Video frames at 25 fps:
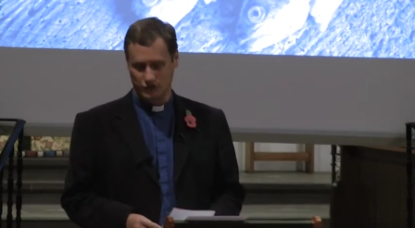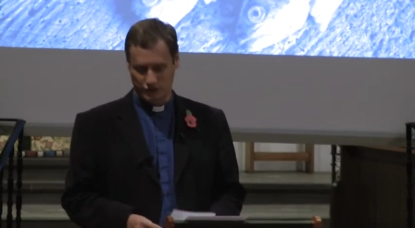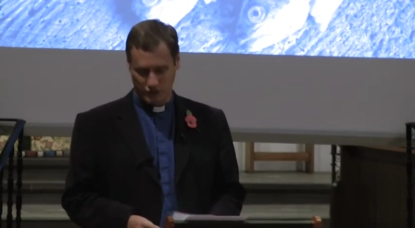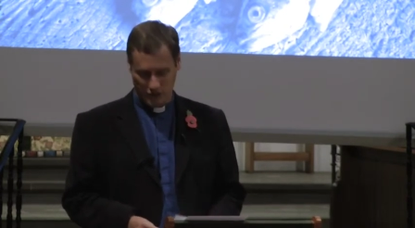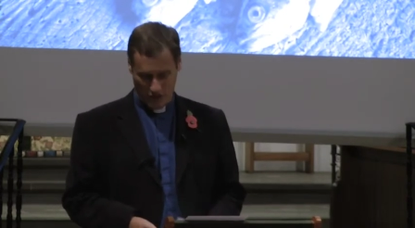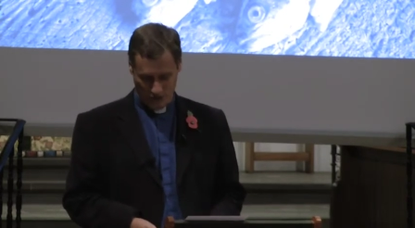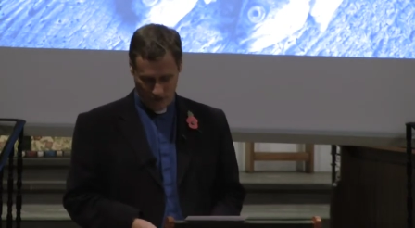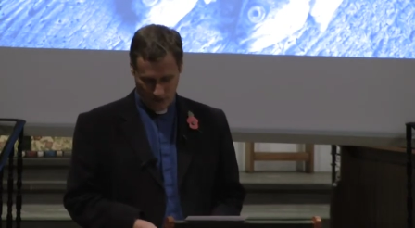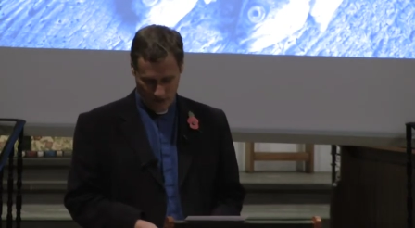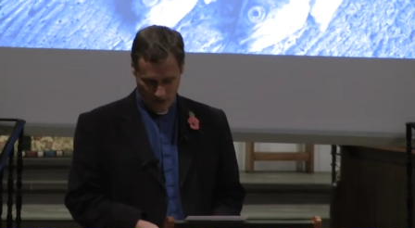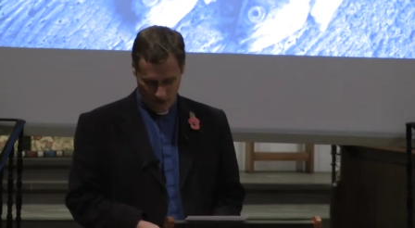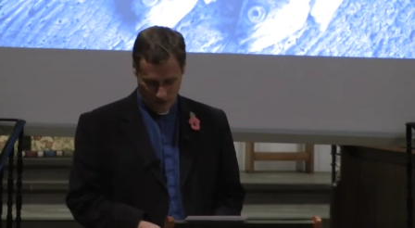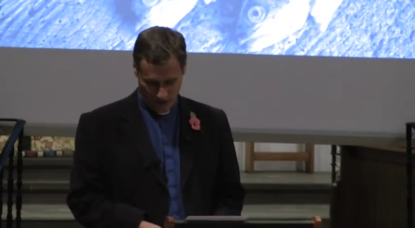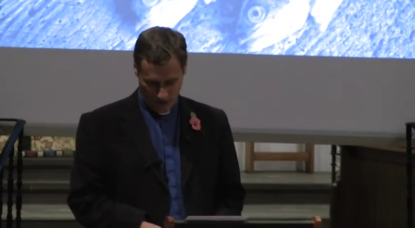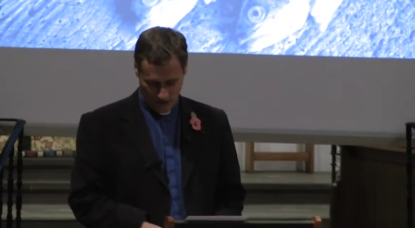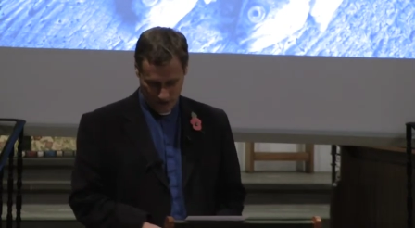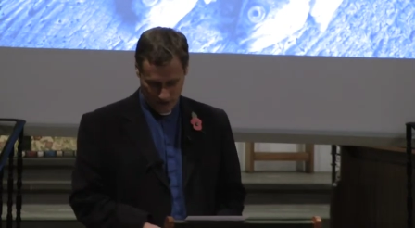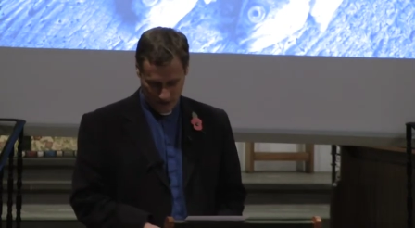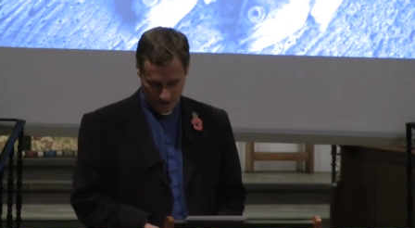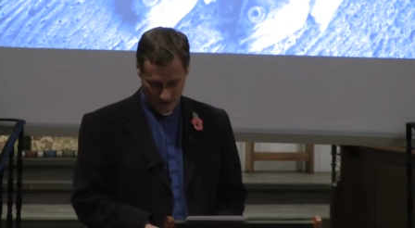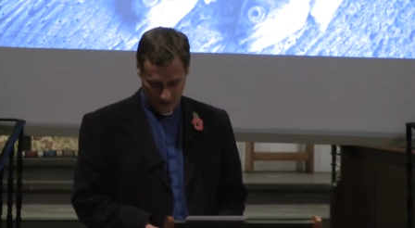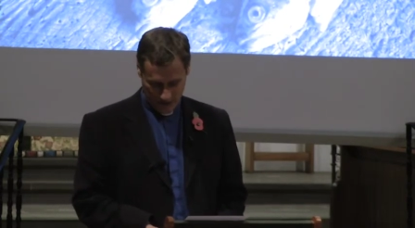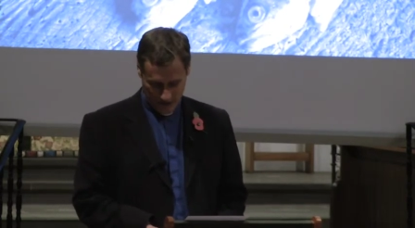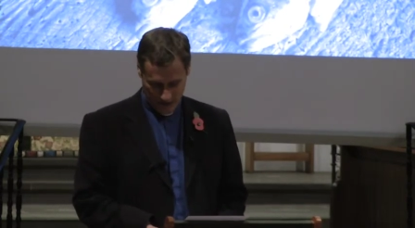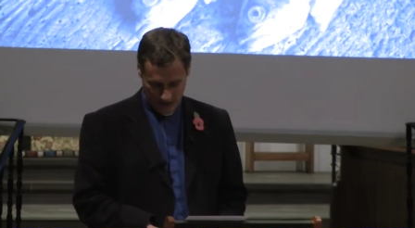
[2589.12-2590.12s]
of
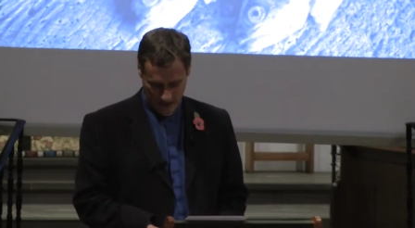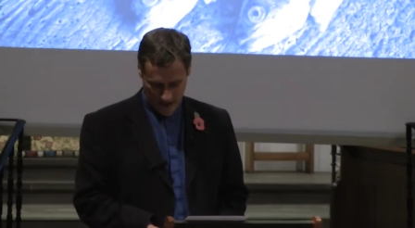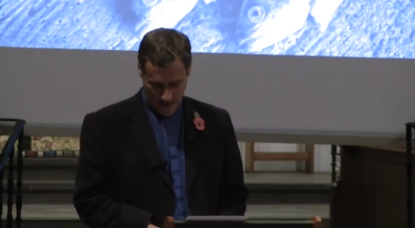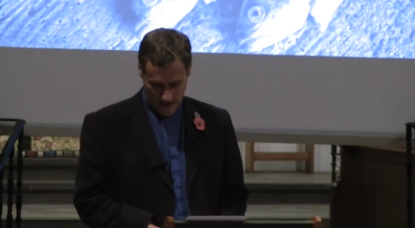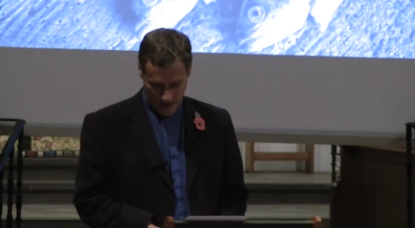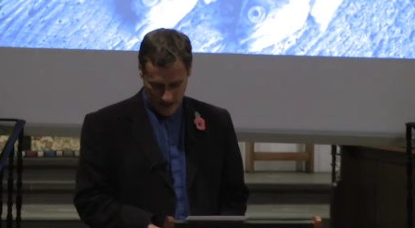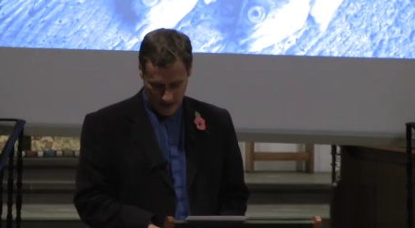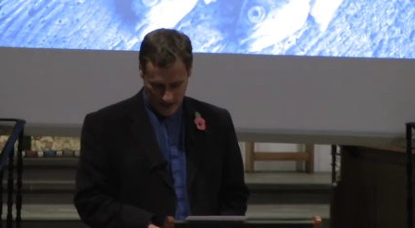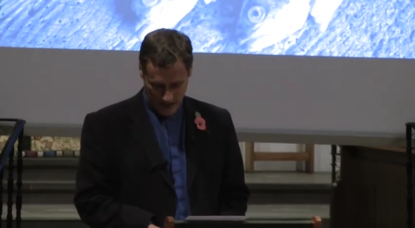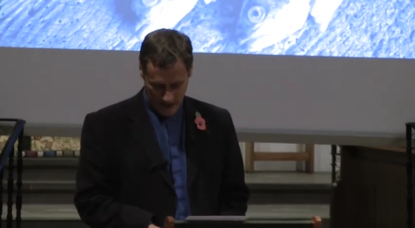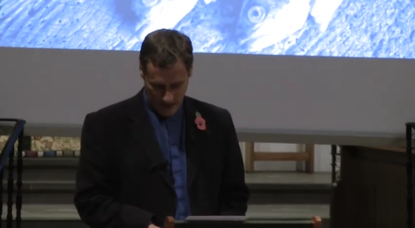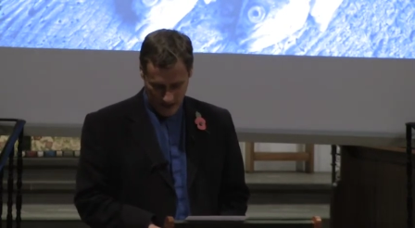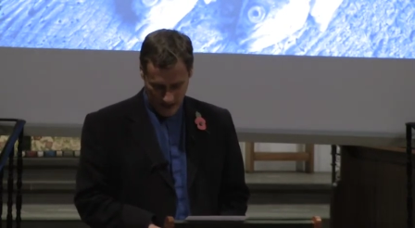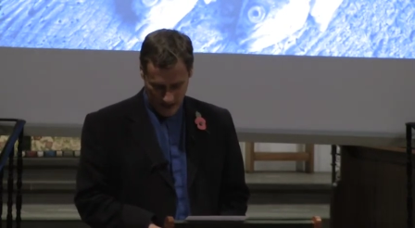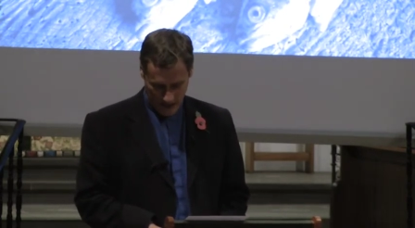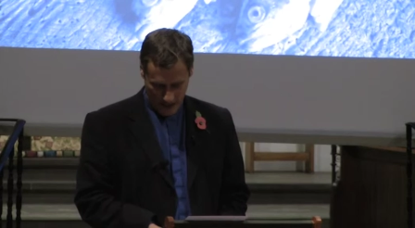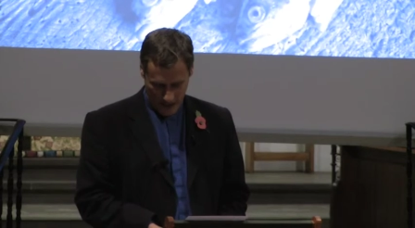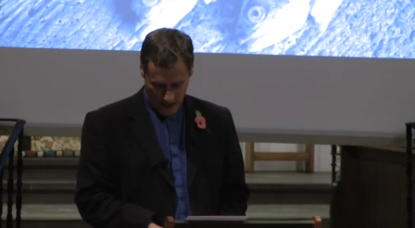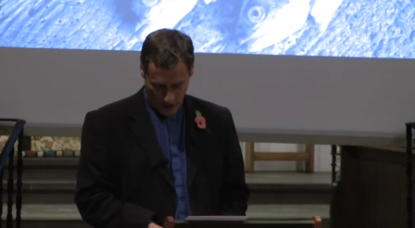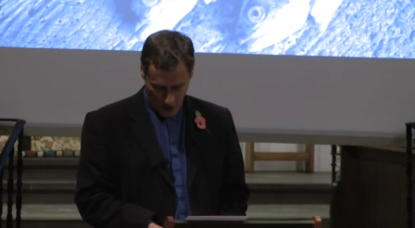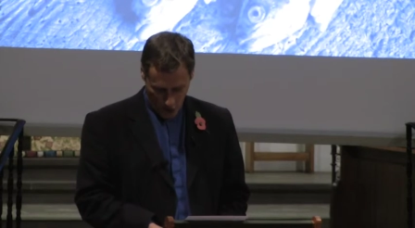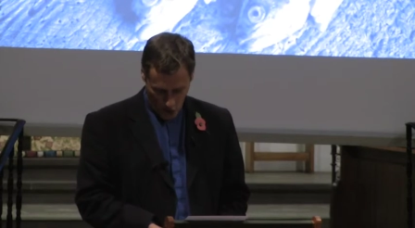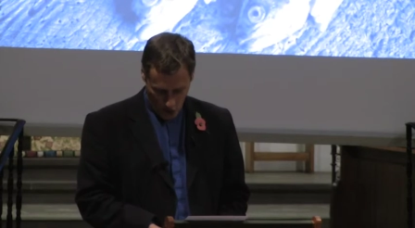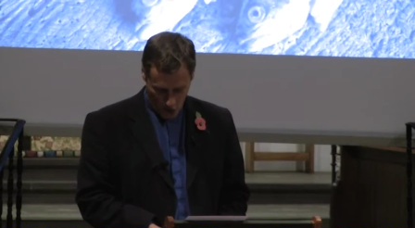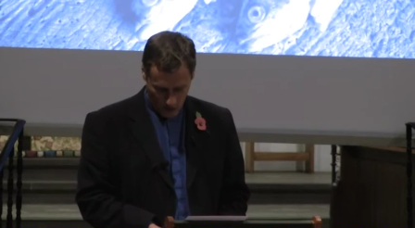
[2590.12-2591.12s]
Sheffield, and
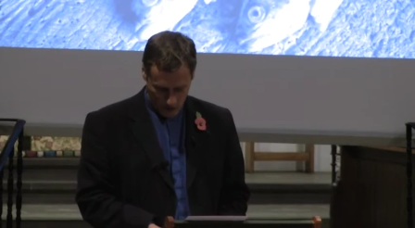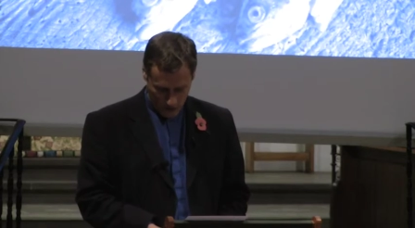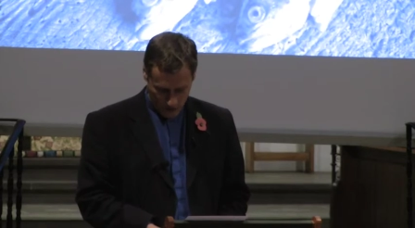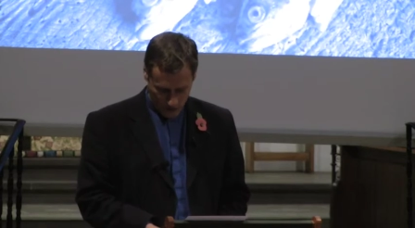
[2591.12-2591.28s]
I hope